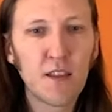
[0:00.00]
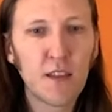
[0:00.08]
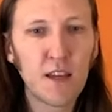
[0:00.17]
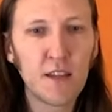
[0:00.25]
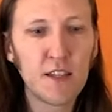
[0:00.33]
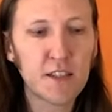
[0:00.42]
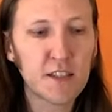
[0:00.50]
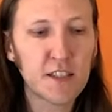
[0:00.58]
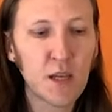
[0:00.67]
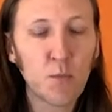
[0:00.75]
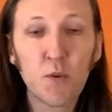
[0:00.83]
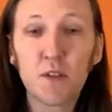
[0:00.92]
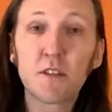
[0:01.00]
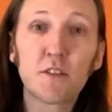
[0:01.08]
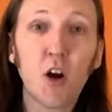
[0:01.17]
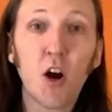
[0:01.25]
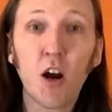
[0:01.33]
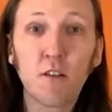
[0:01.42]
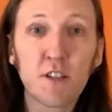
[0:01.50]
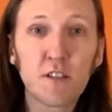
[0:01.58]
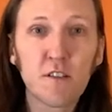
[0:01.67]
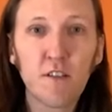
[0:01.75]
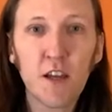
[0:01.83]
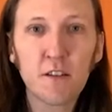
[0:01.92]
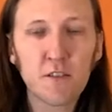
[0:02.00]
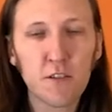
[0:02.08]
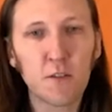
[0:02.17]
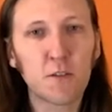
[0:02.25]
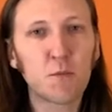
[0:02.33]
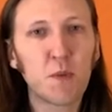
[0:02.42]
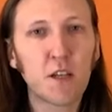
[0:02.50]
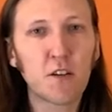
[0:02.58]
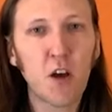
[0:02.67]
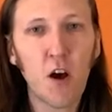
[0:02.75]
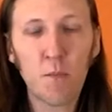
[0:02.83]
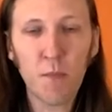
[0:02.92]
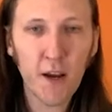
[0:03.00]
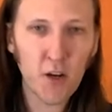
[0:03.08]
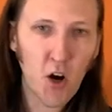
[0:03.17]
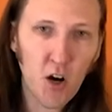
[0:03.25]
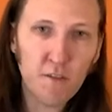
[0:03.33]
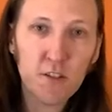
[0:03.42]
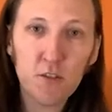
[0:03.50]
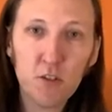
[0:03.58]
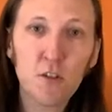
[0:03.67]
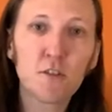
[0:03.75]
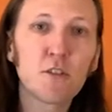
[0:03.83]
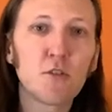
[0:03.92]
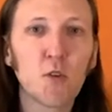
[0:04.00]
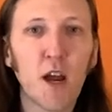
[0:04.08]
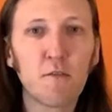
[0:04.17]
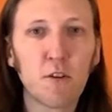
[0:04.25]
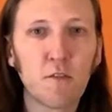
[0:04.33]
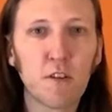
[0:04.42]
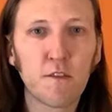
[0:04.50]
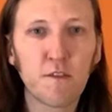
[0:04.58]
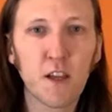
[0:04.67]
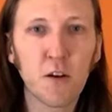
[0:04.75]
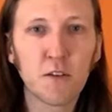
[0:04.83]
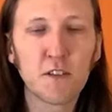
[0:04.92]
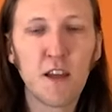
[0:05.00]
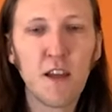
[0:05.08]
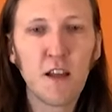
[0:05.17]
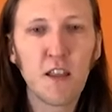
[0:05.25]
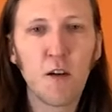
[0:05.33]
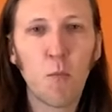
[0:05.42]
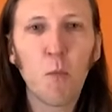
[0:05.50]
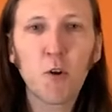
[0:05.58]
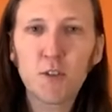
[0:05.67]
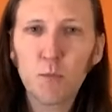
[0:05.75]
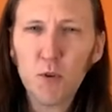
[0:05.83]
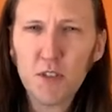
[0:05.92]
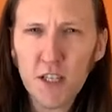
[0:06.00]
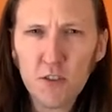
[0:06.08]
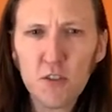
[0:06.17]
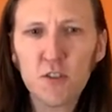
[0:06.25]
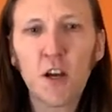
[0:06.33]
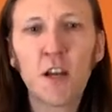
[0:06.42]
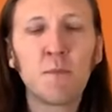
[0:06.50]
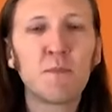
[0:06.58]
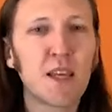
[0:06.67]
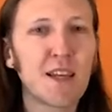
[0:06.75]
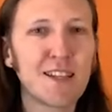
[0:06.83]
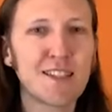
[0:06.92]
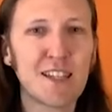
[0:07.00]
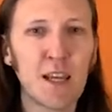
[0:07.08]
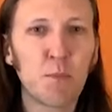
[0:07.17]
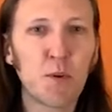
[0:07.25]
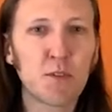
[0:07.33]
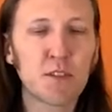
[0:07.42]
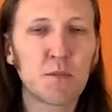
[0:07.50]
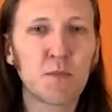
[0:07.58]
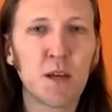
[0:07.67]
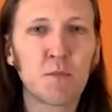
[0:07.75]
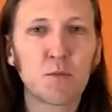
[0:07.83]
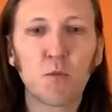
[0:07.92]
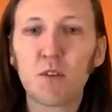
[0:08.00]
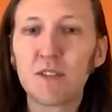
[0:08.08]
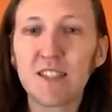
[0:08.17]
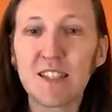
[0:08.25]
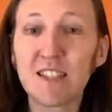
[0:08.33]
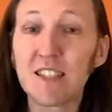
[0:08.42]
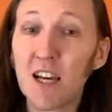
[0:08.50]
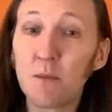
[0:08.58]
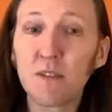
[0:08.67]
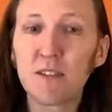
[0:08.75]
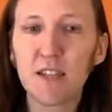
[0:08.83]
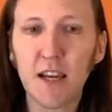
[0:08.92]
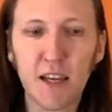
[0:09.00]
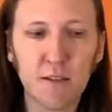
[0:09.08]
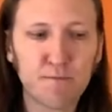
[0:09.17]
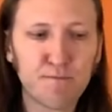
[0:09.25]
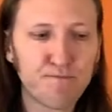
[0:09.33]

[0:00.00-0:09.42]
In this example, this is a harvest event. So those big combine harvesters that drive over the field, they have multiple sensors on them, taking samples, sometimes more than 60 times a second.